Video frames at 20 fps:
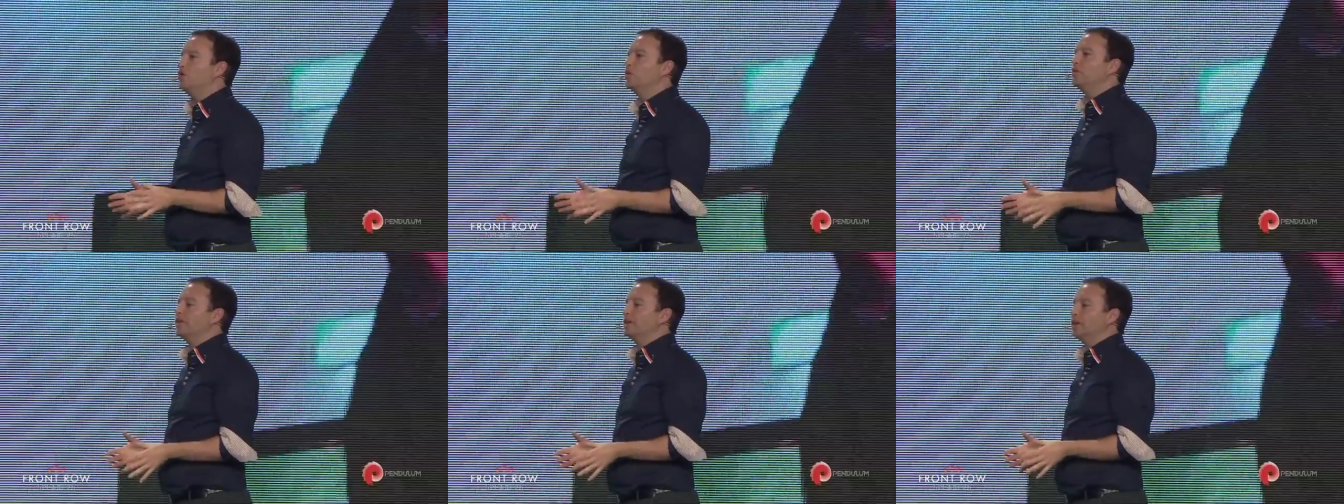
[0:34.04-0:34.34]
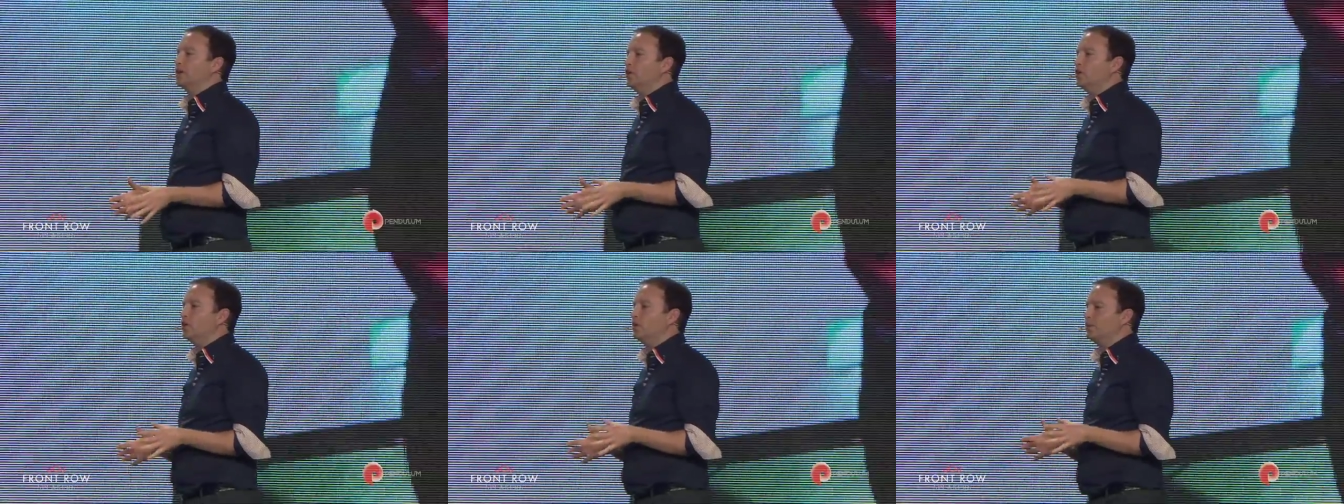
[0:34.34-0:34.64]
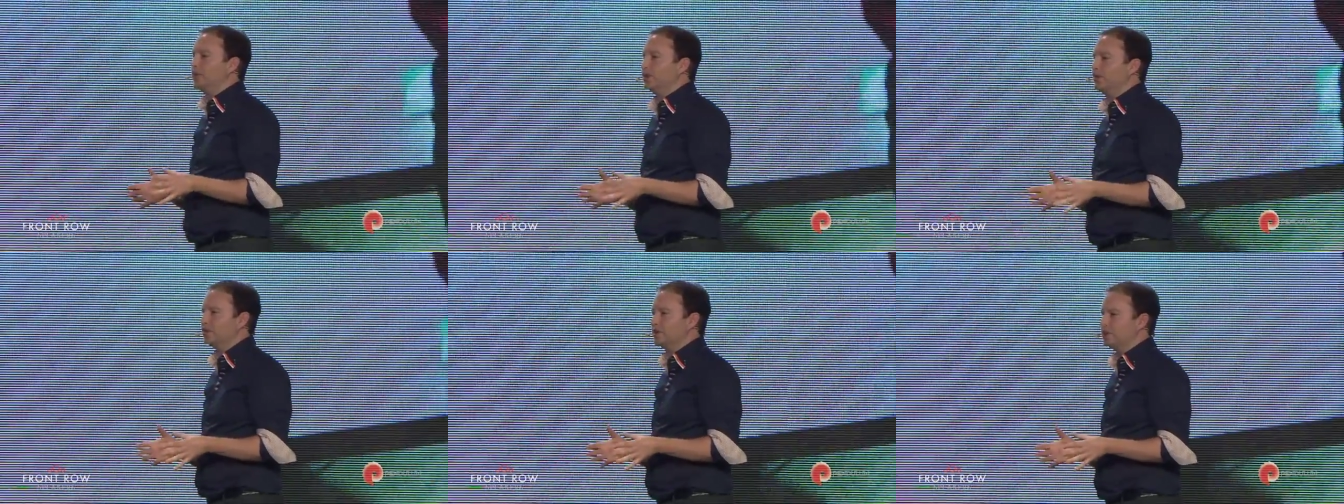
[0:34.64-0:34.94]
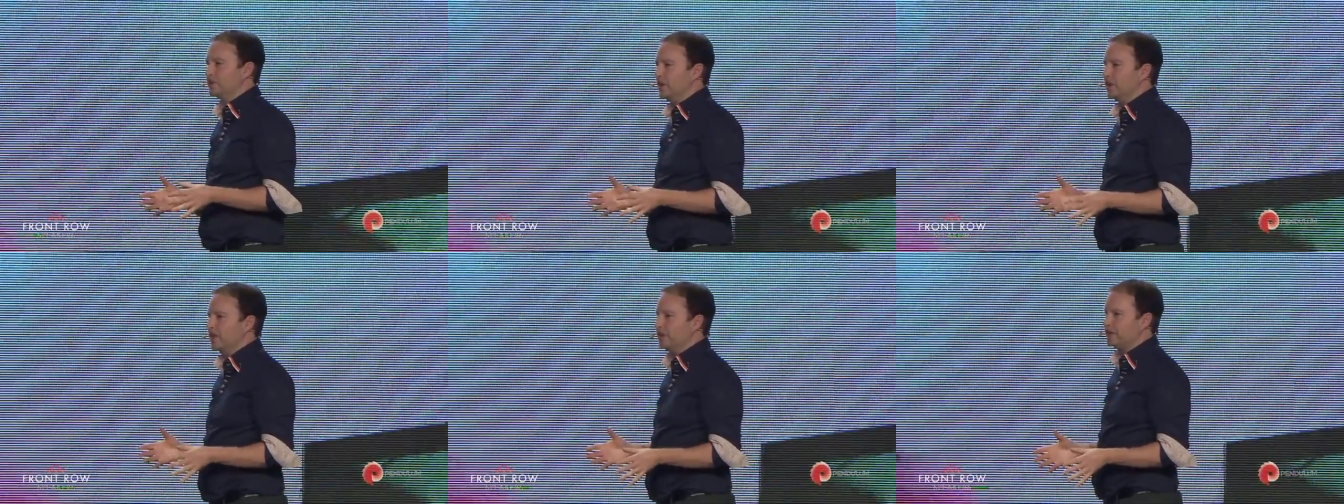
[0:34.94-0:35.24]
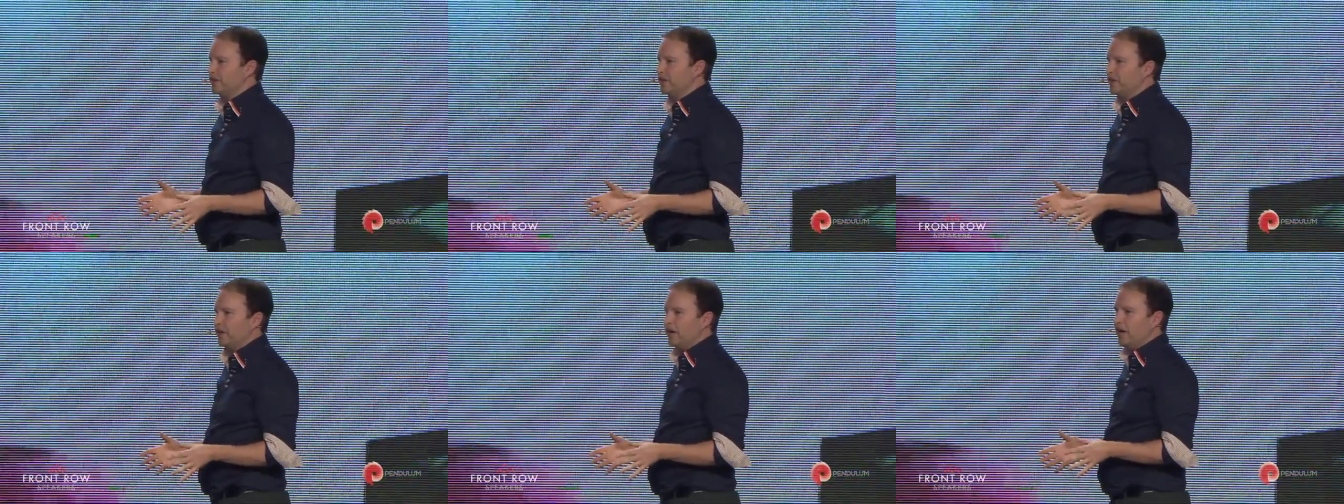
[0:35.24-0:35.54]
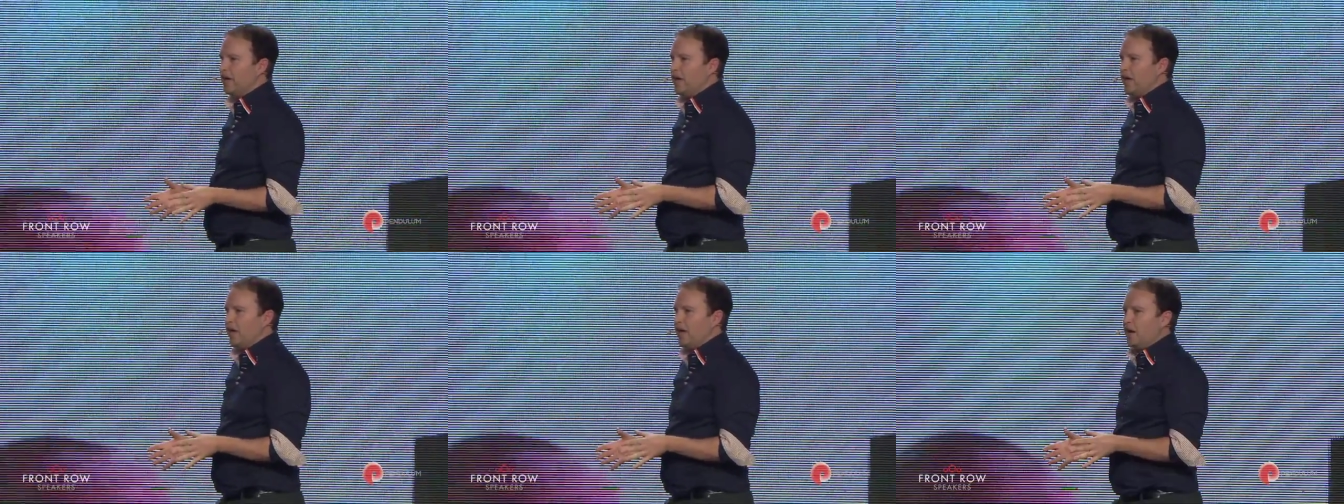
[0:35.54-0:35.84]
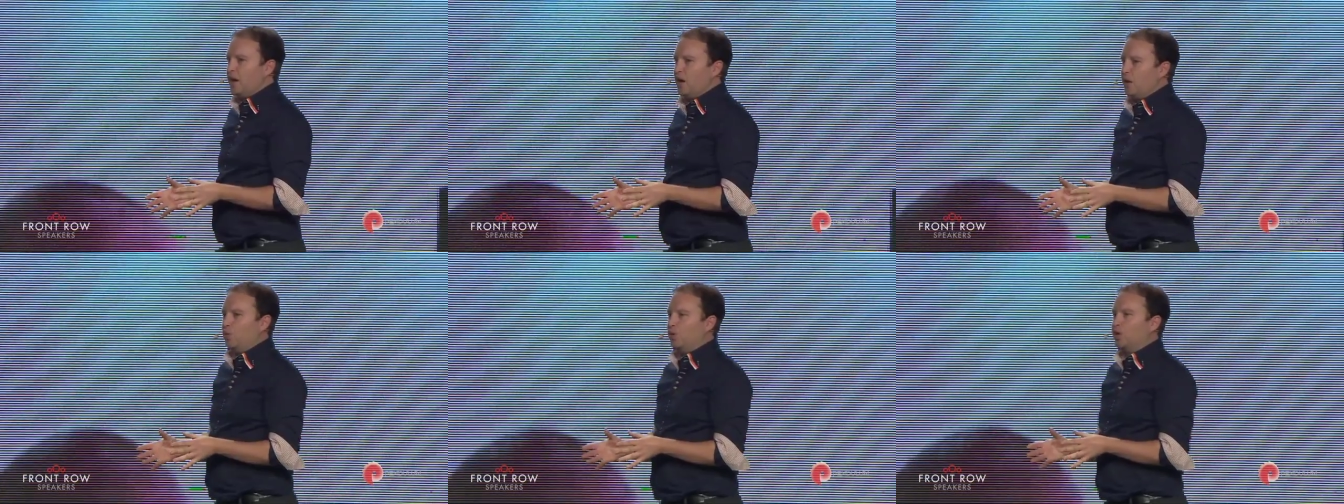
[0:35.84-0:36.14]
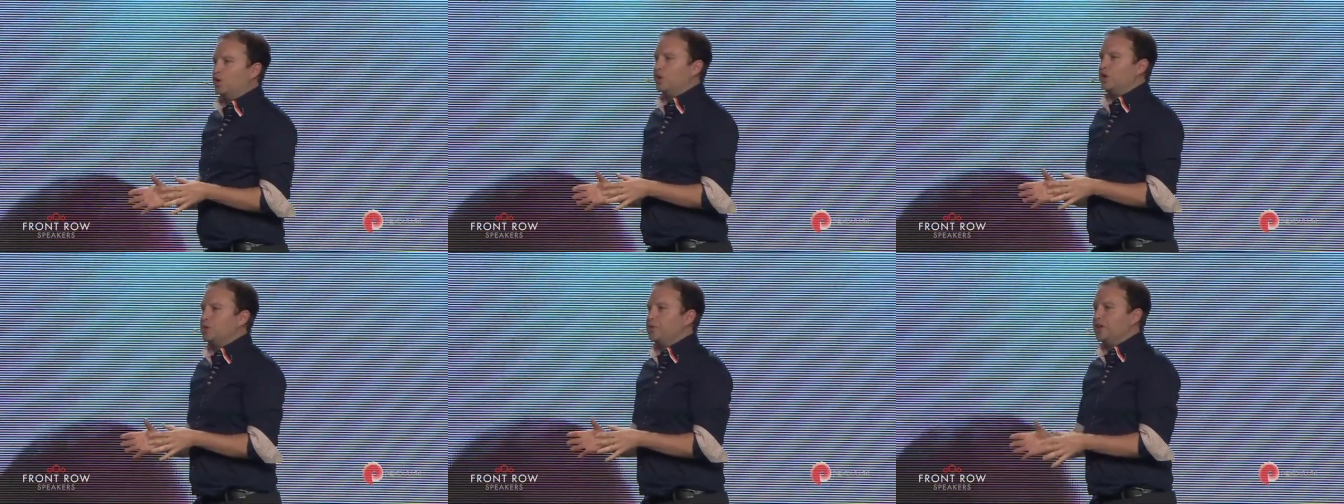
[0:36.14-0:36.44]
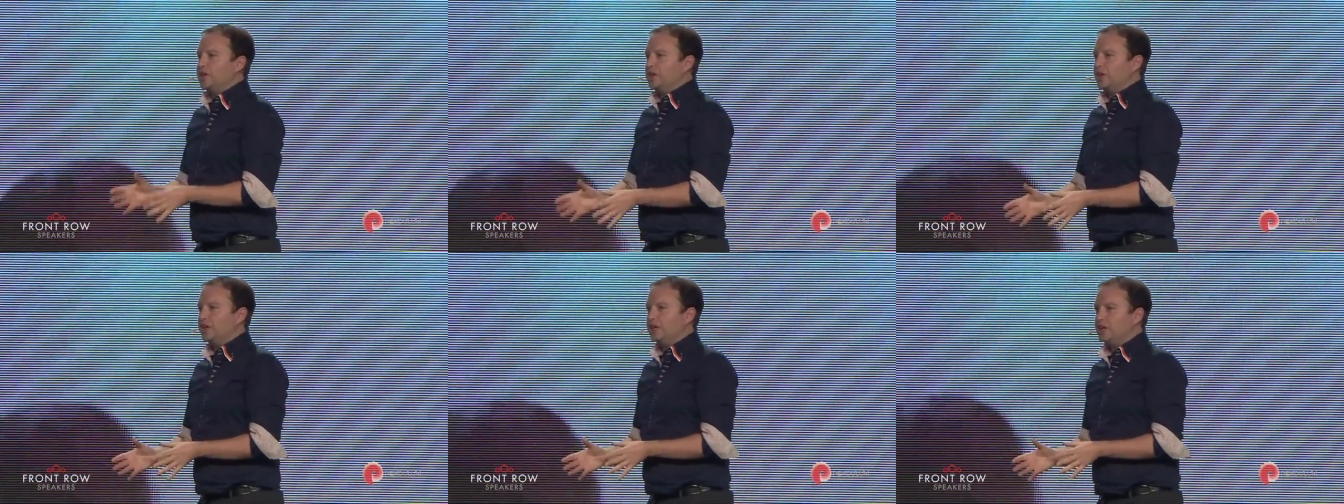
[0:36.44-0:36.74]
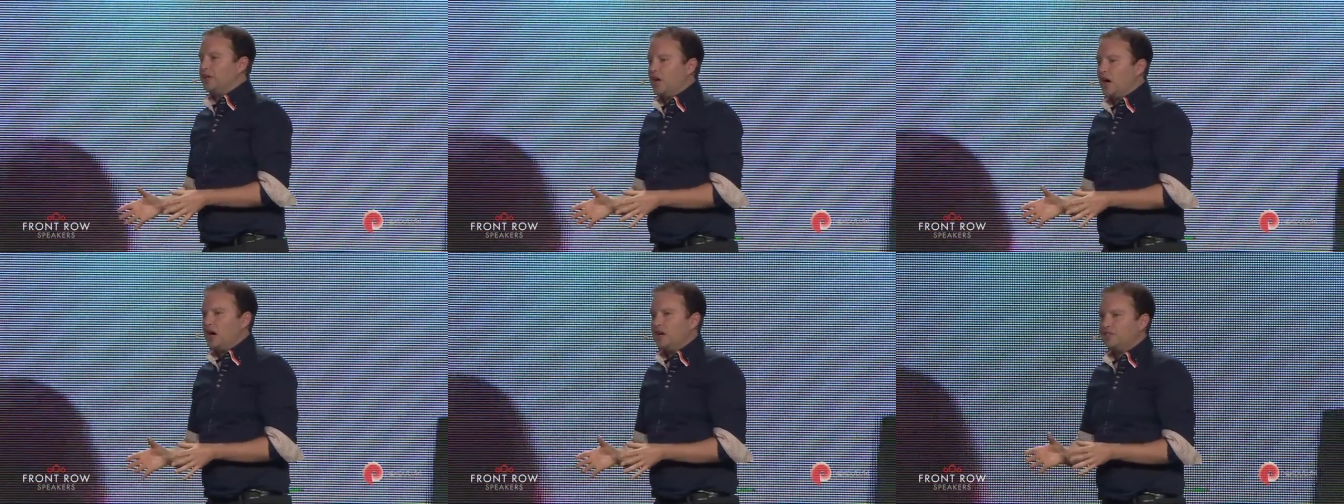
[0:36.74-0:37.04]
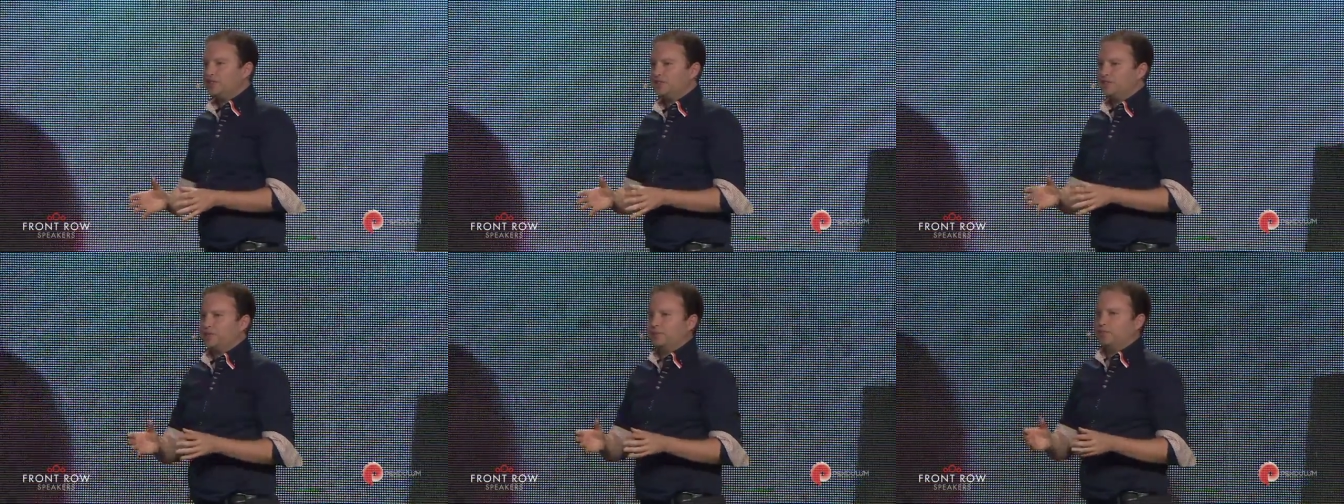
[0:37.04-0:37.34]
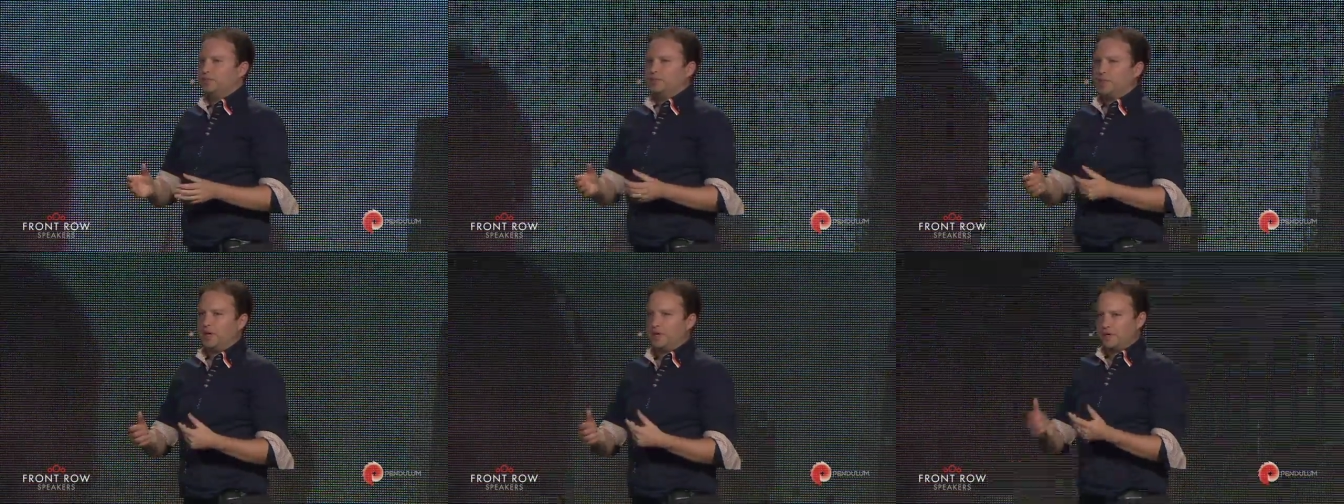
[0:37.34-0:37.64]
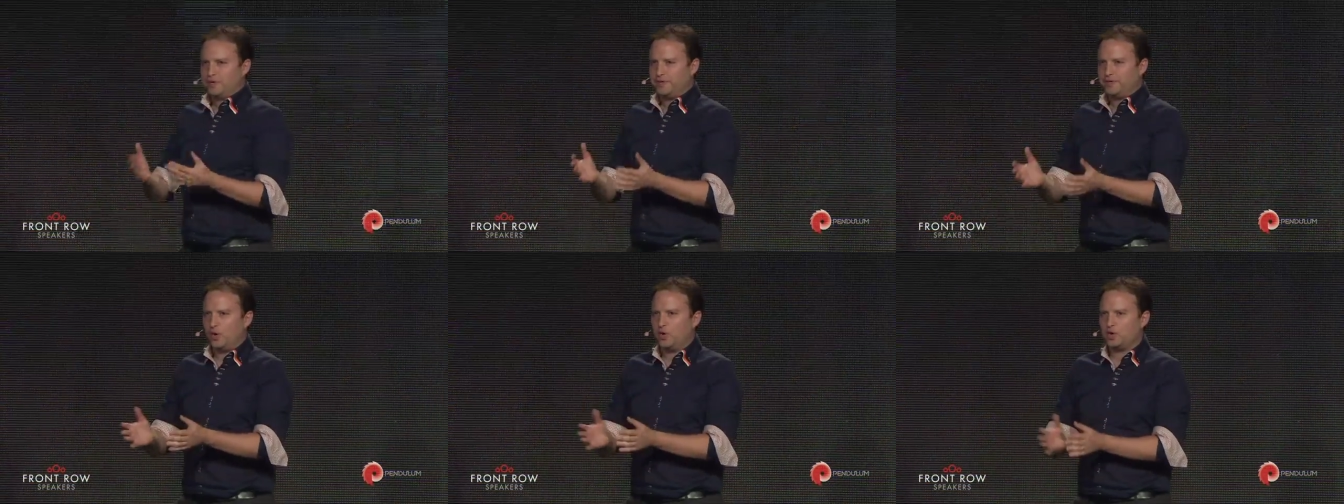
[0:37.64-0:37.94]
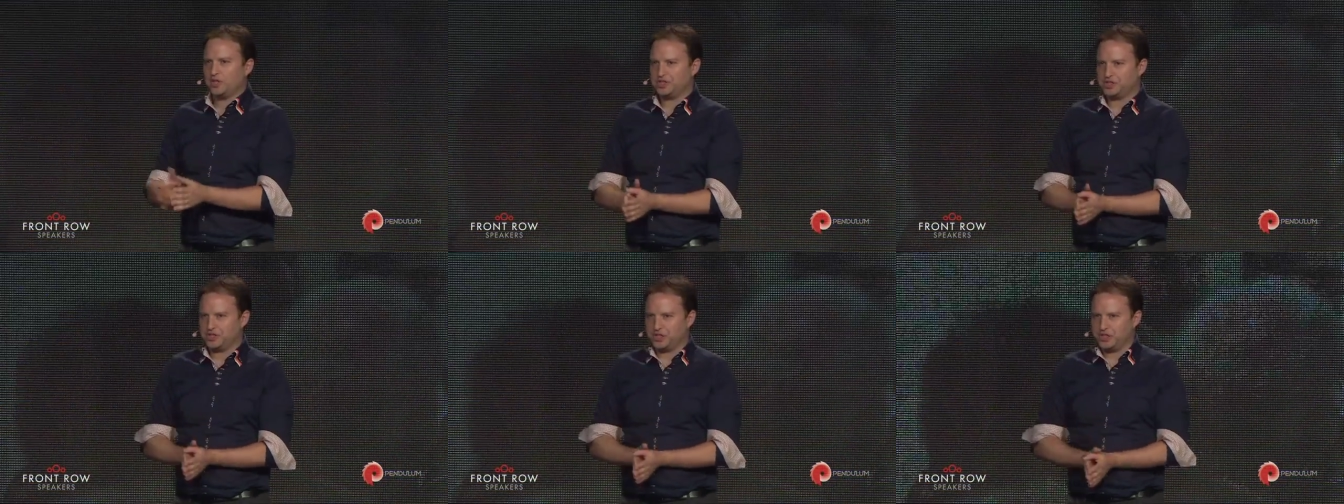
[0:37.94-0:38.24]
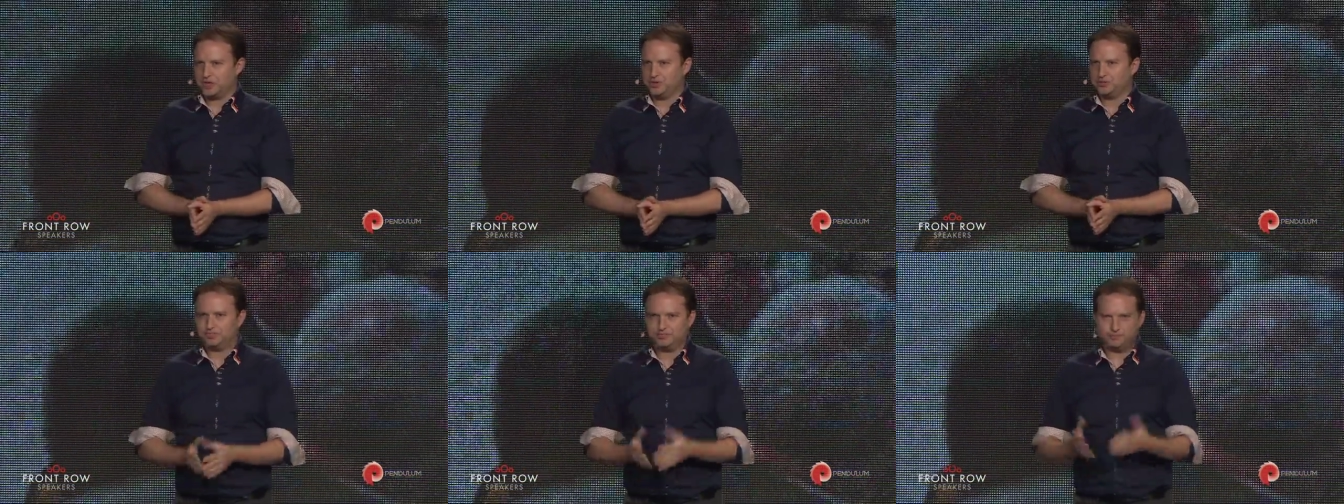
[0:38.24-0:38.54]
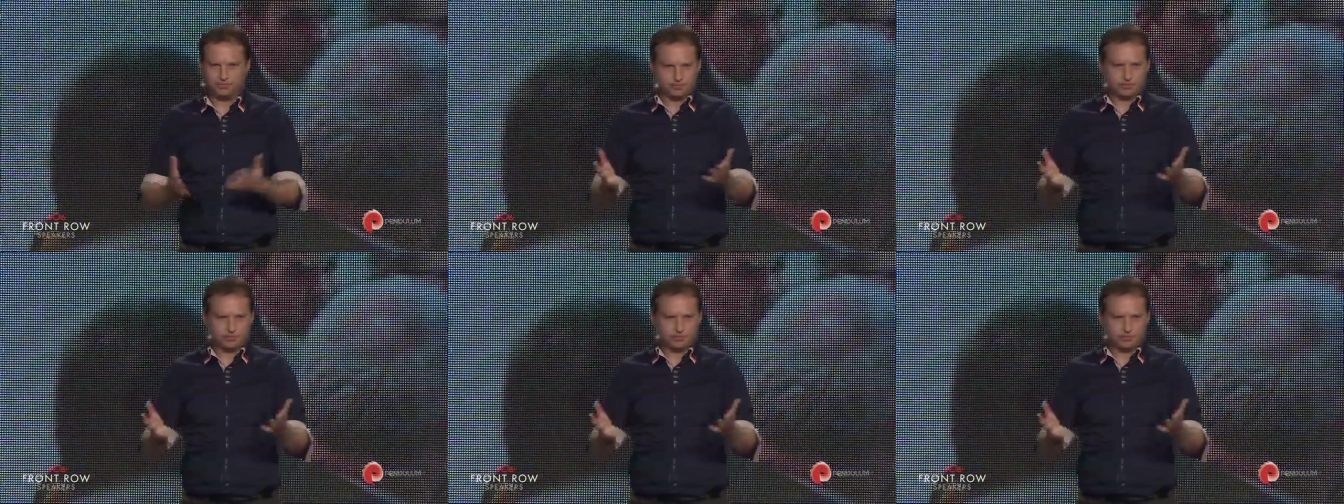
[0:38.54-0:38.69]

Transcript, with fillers: over the globe here tonight. We're going to be kicking off by focusing